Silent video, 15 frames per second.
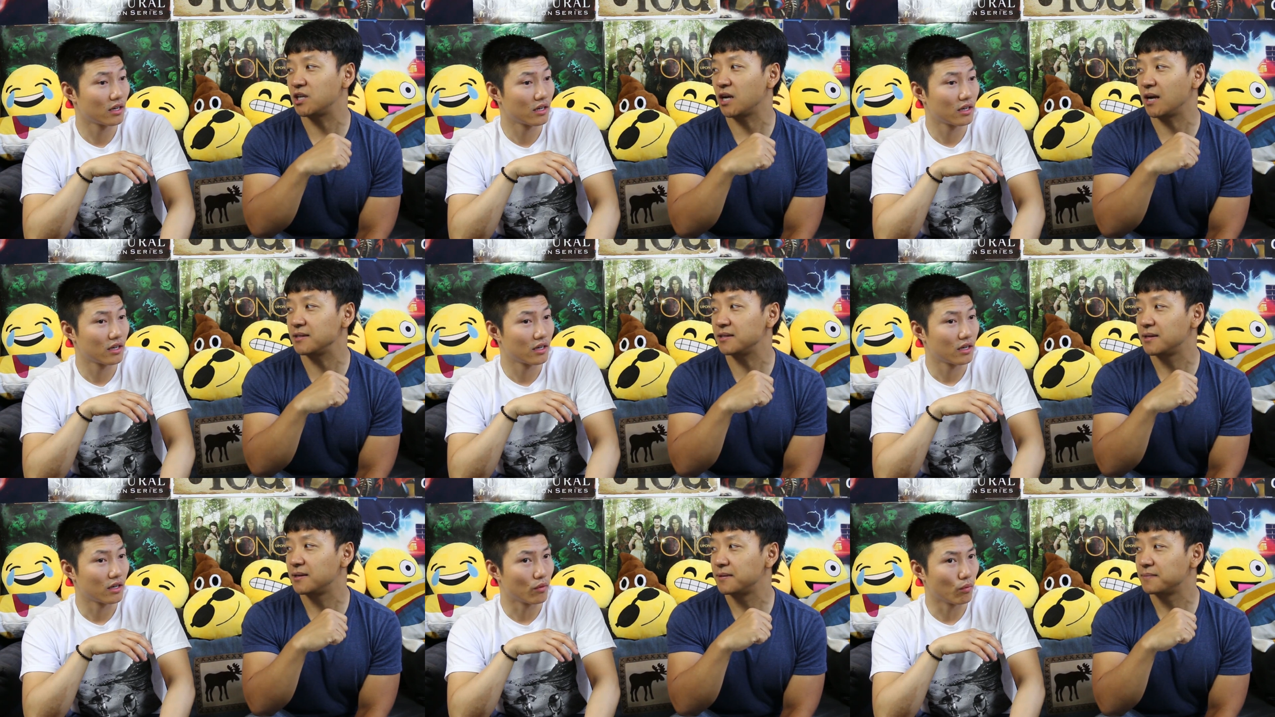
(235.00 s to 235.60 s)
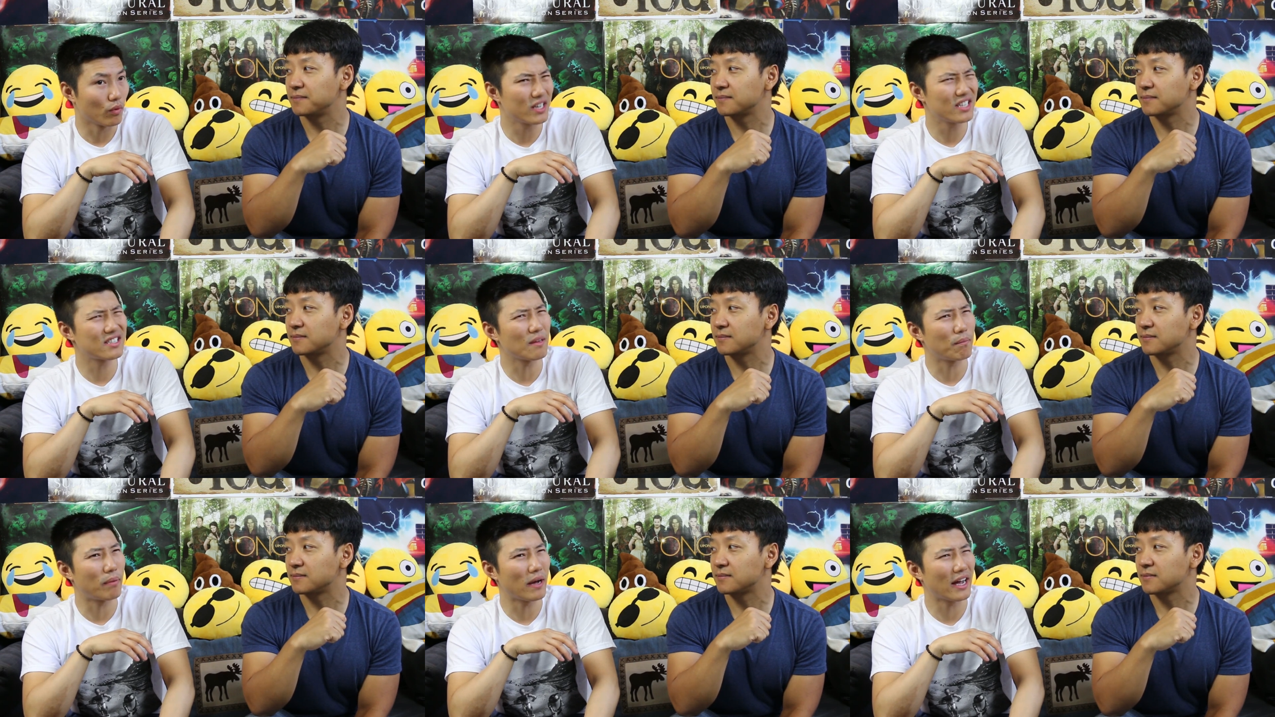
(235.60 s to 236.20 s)
Speaker 1: shot.
Speaker 2: What
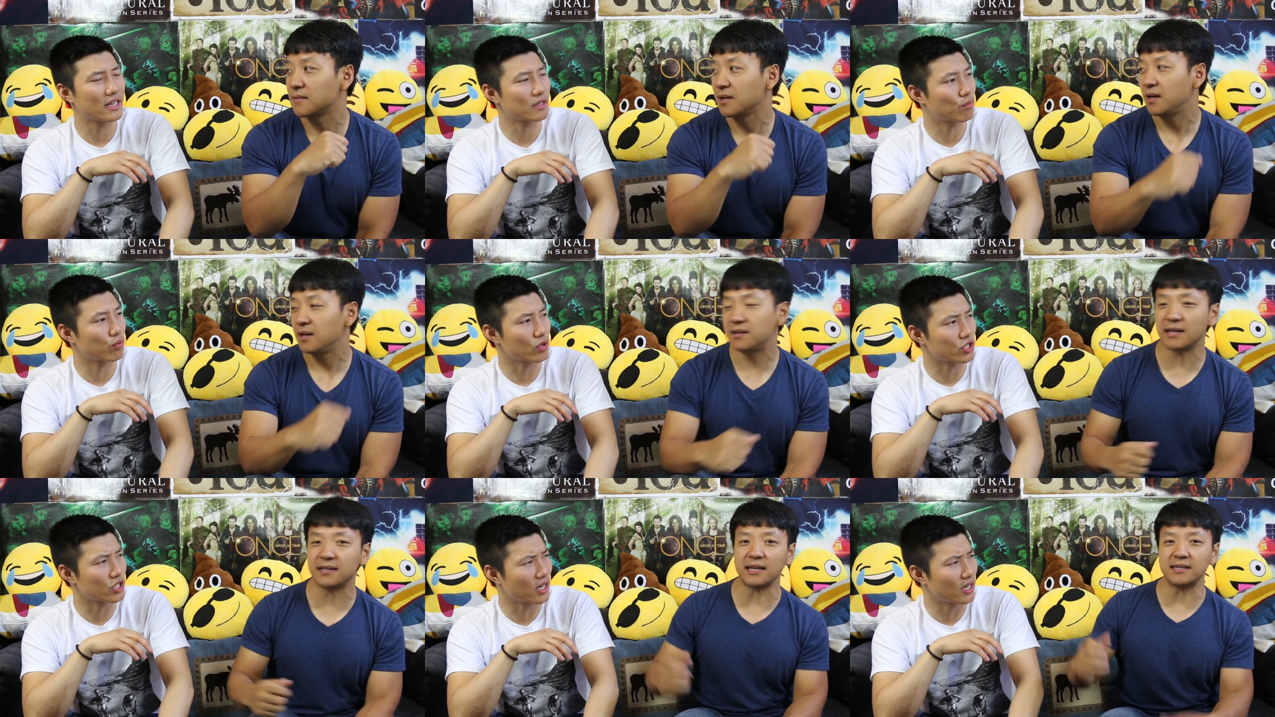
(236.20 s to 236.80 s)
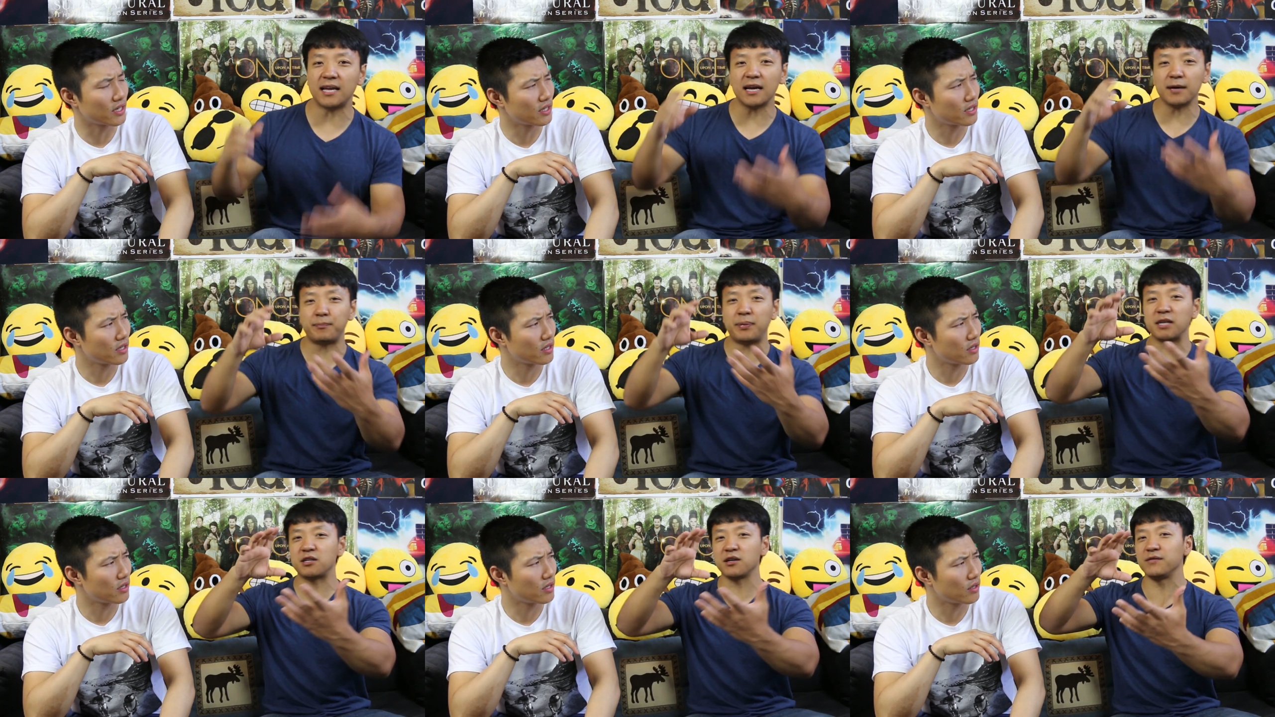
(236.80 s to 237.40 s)
is the passport? Like shot? they take
Speaker 1: a
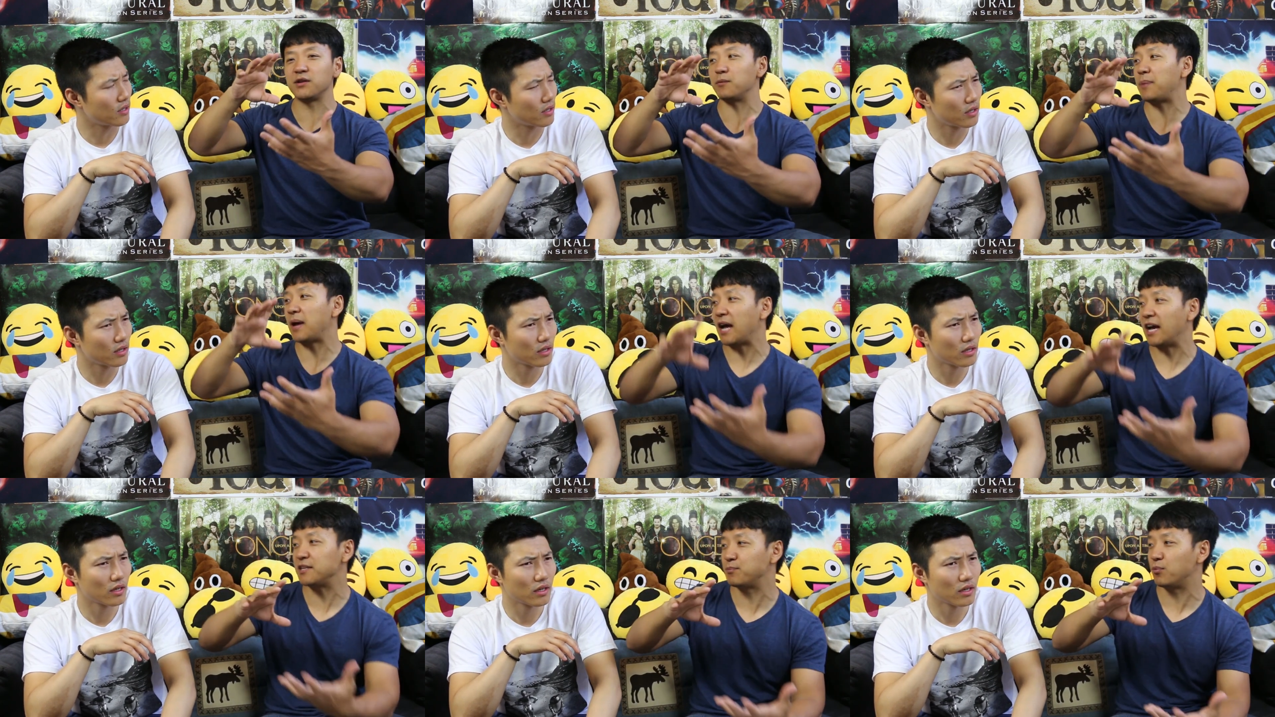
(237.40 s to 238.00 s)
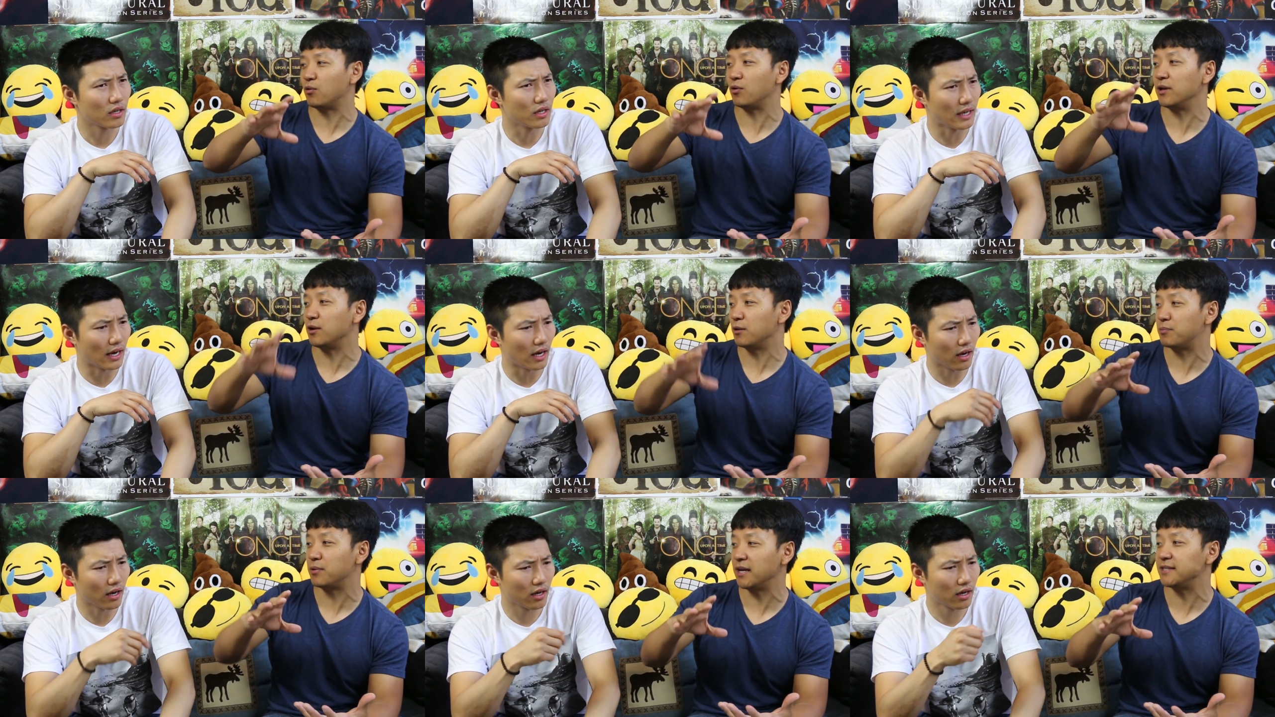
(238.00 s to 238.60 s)
picture of their passport yeah.
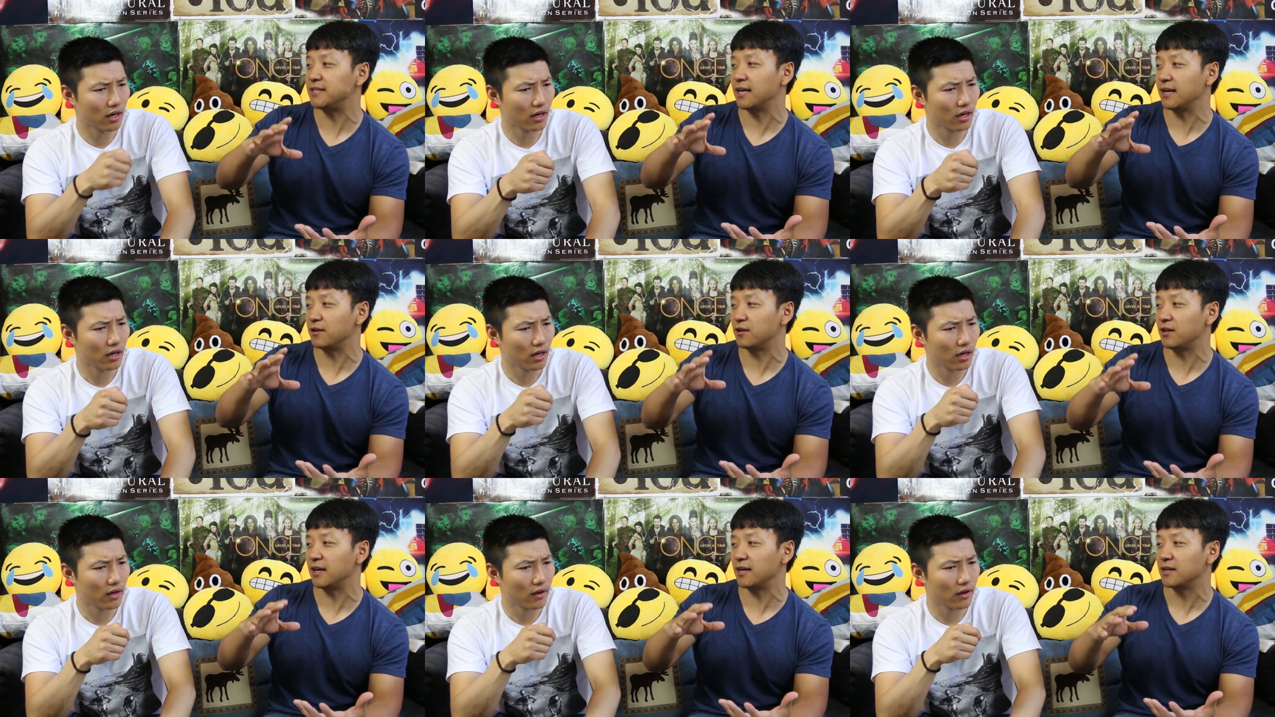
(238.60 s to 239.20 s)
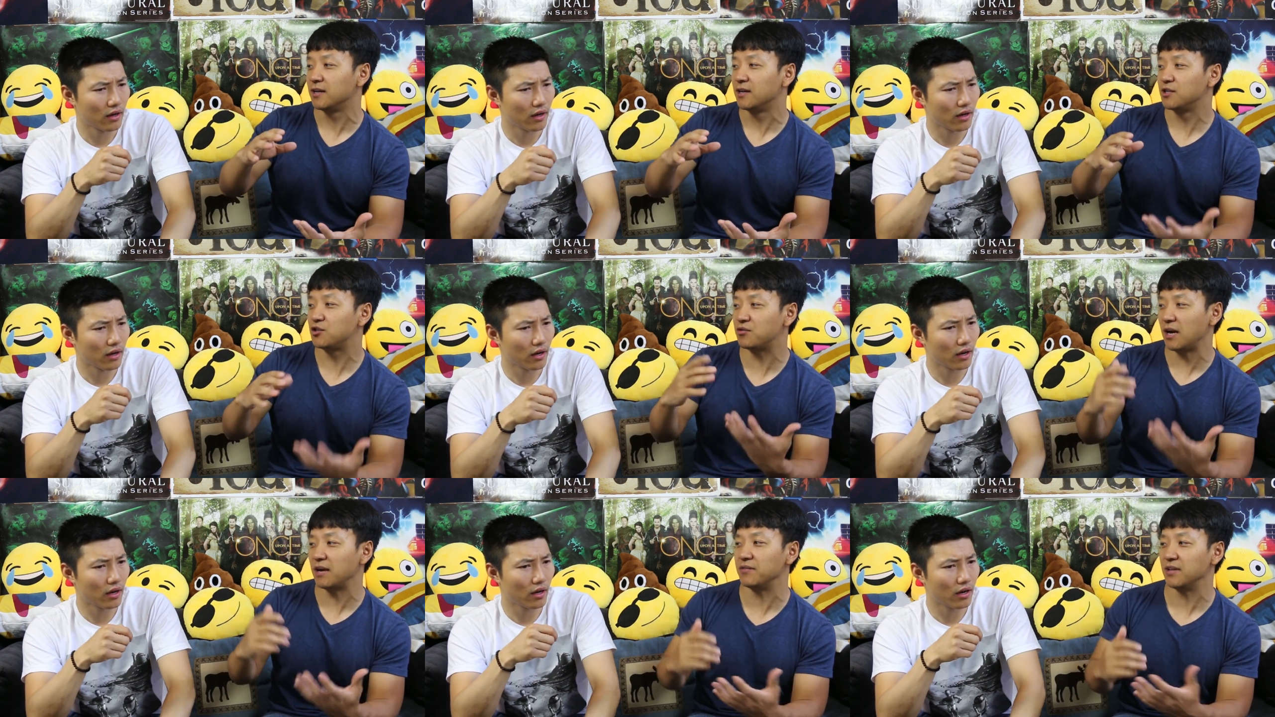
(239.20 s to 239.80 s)
and their plane ticket. They're like
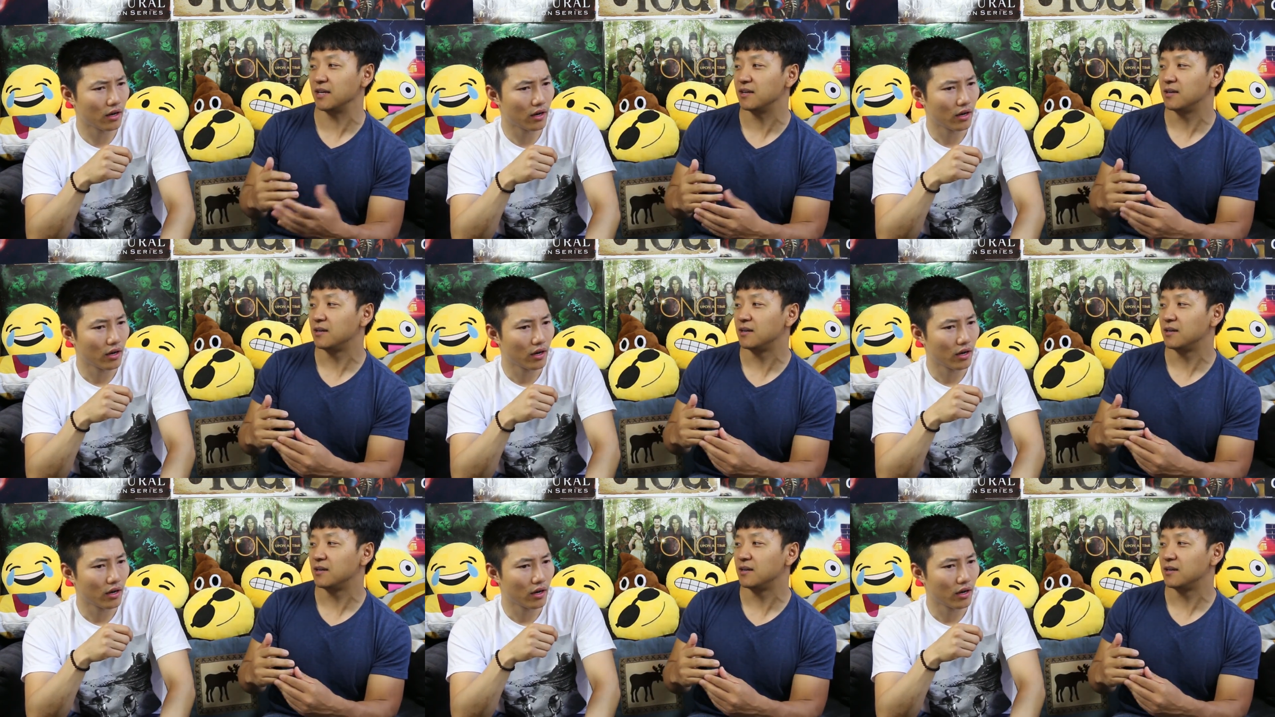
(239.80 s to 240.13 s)
traveling.